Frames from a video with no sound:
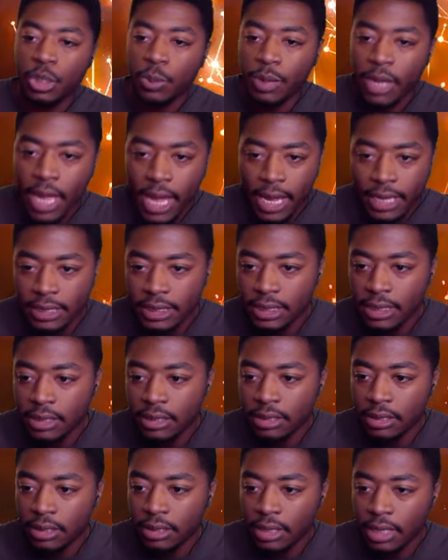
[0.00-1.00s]
what I did
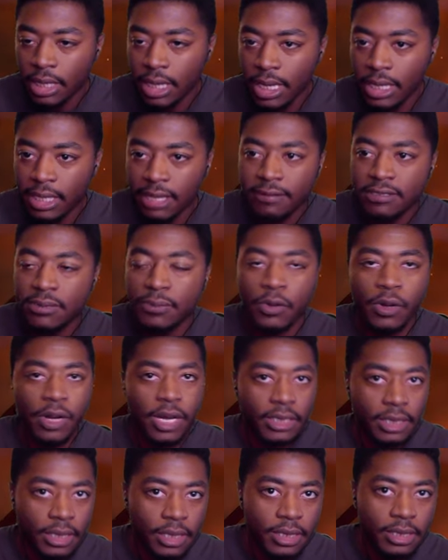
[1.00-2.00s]
and give some more
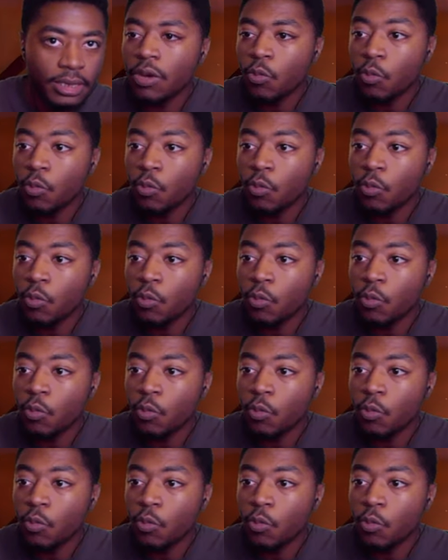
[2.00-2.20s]
ideas.